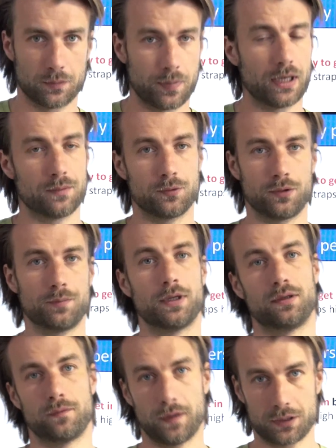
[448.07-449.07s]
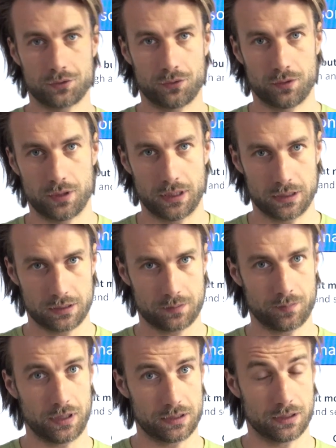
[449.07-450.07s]
the paramotor manufacturer has
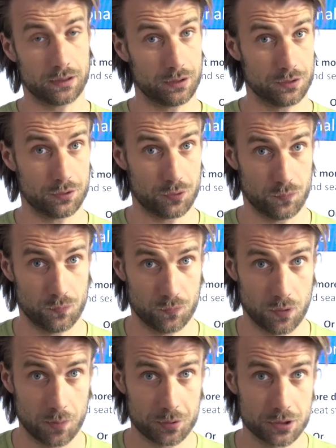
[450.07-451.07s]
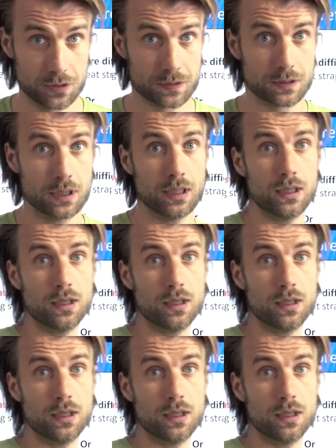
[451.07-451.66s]
basically two options.